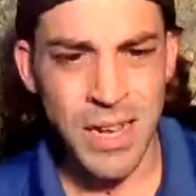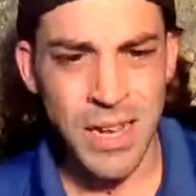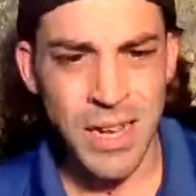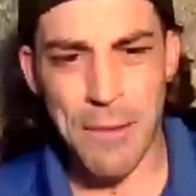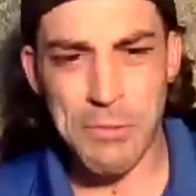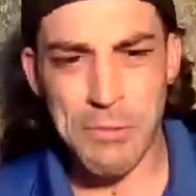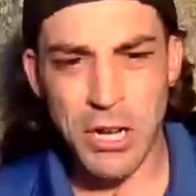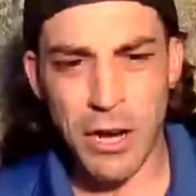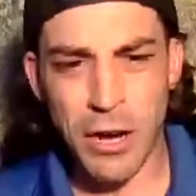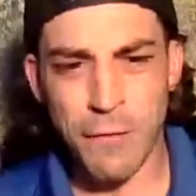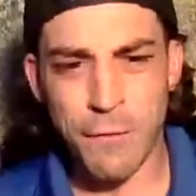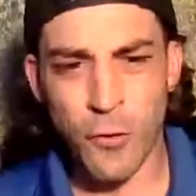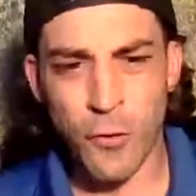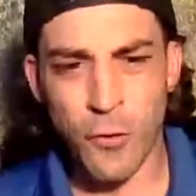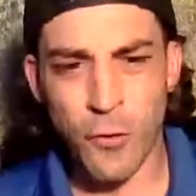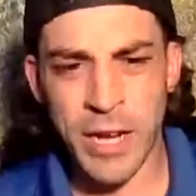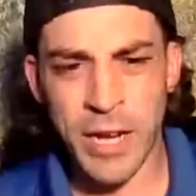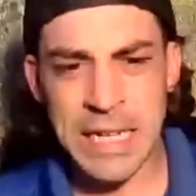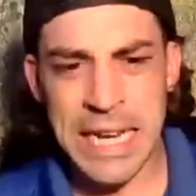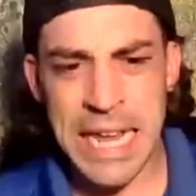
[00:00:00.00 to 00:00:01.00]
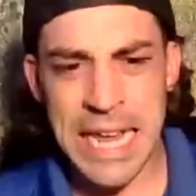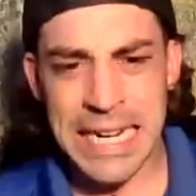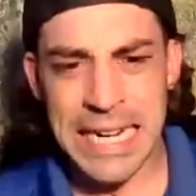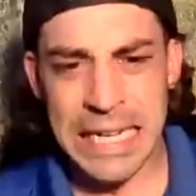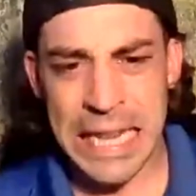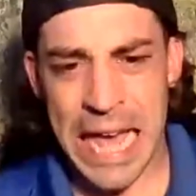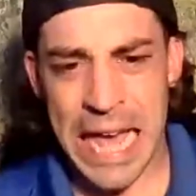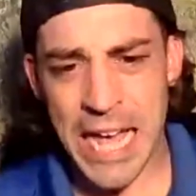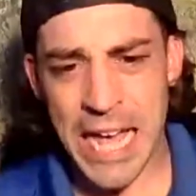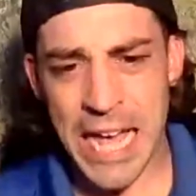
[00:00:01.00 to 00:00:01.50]
I'm going to avoid Nate
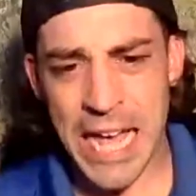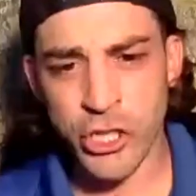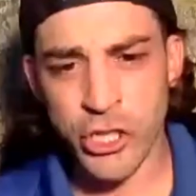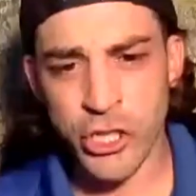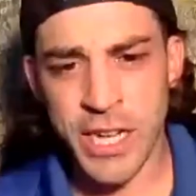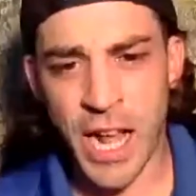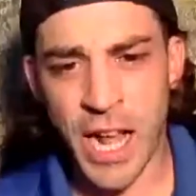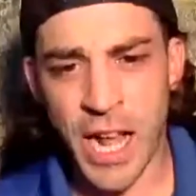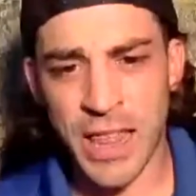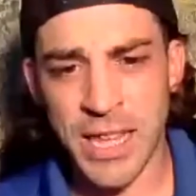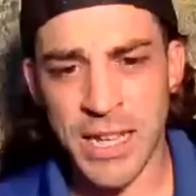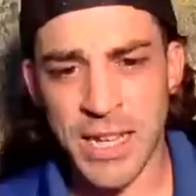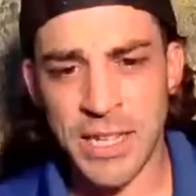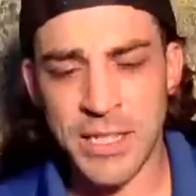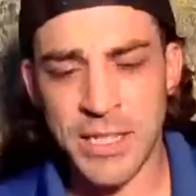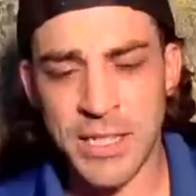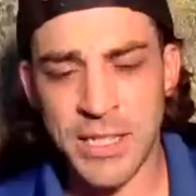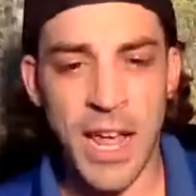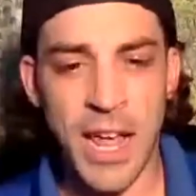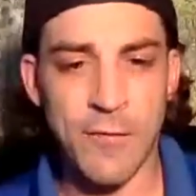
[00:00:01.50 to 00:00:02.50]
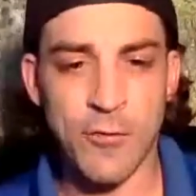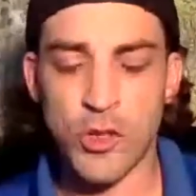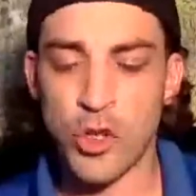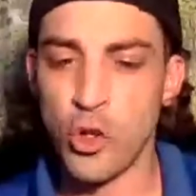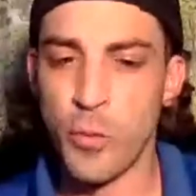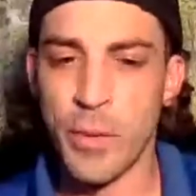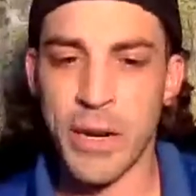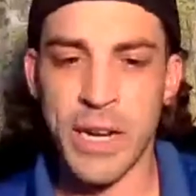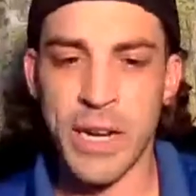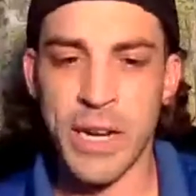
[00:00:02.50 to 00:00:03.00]
Lashley. I think he's going to have
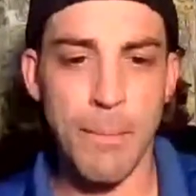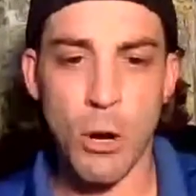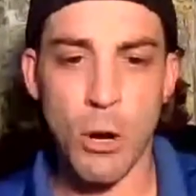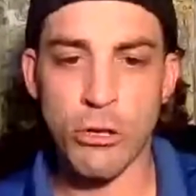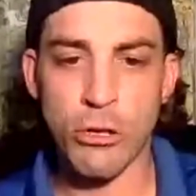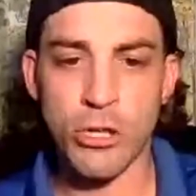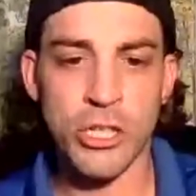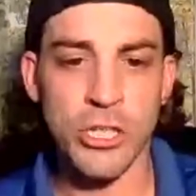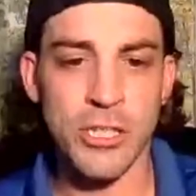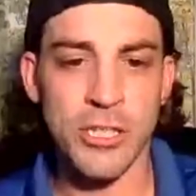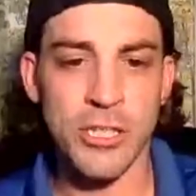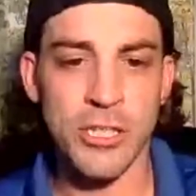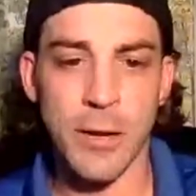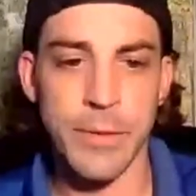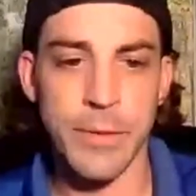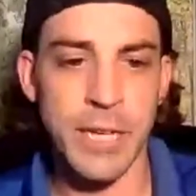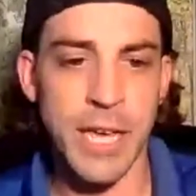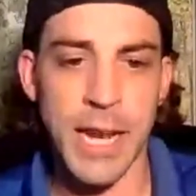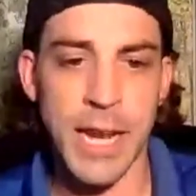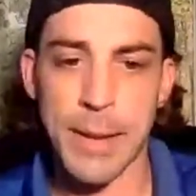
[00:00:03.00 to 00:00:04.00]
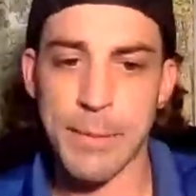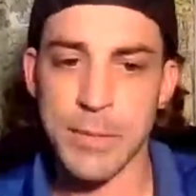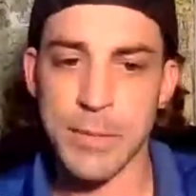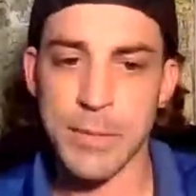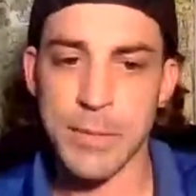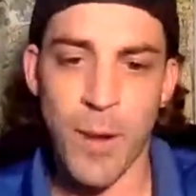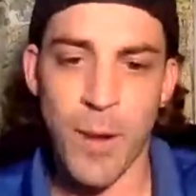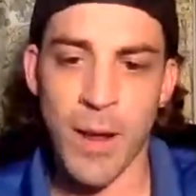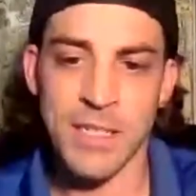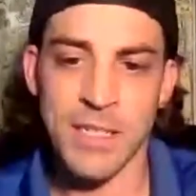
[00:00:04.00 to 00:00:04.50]
too many emotions coming in. I'm
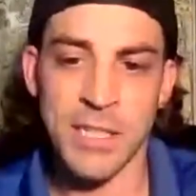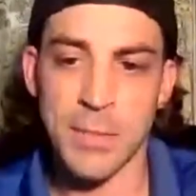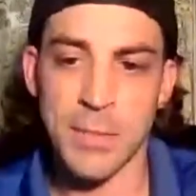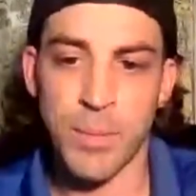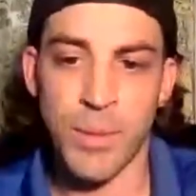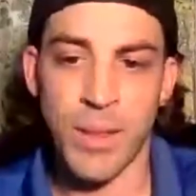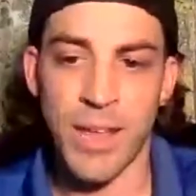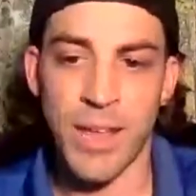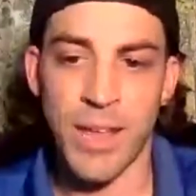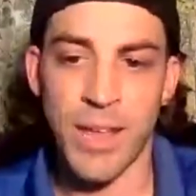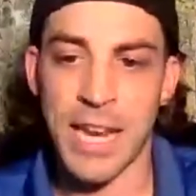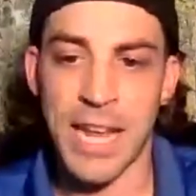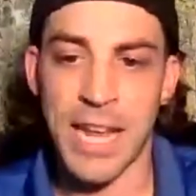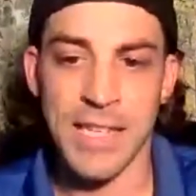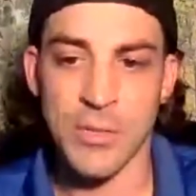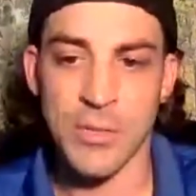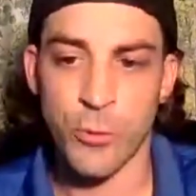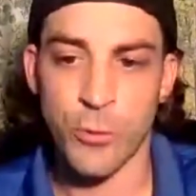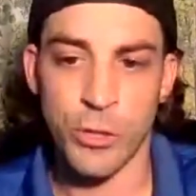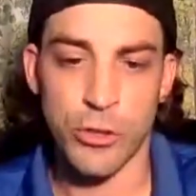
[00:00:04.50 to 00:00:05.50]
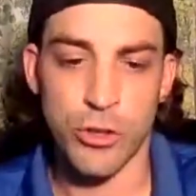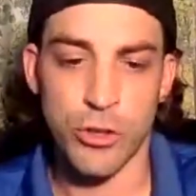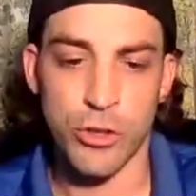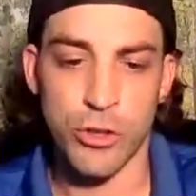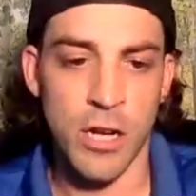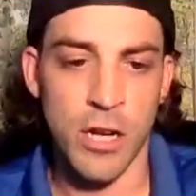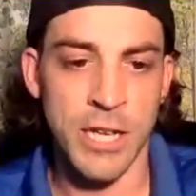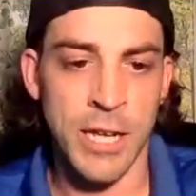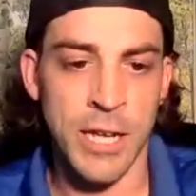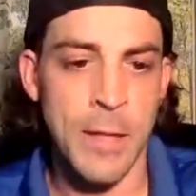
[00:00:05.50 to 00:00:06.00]
surprised he's playing and hasn't
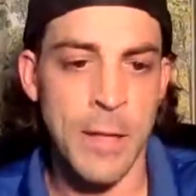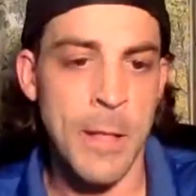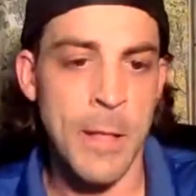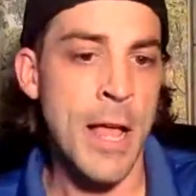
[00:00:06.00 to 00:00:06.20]
withdrawn yet.